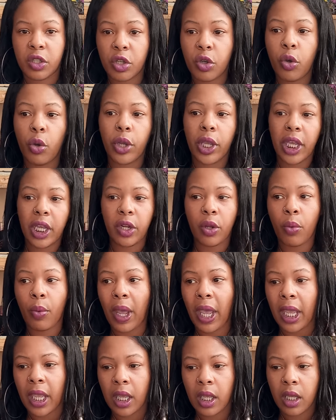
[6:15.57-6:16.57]
cooking
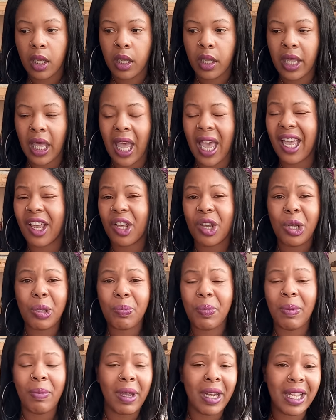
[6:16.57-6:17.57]
away. Yeah, it could
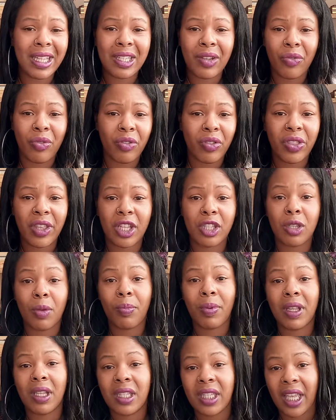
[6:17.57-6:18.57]
be many different things, but
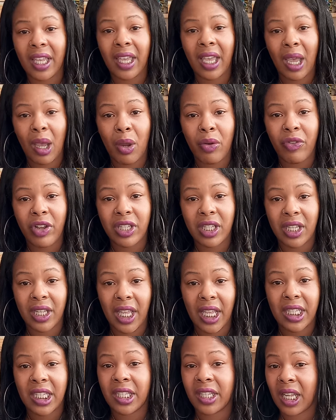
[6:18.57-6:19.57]
please take it how it
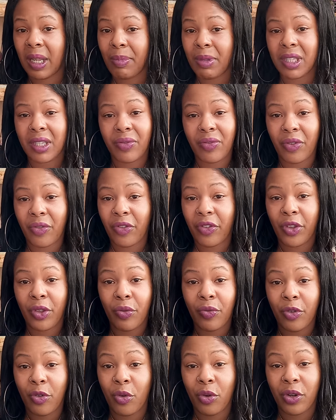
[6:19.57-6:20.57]
resonates. It's going to be different for you,
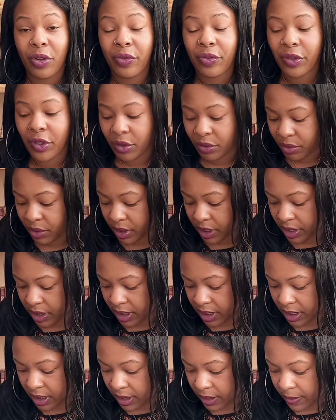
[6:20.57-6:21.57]
for all of you.
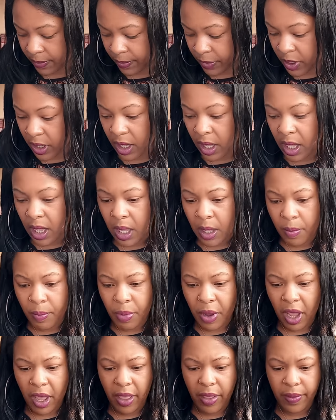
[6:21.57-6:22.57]

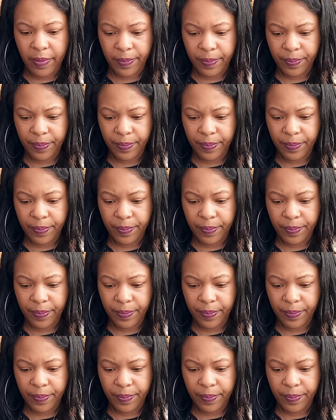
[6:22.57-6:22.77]
But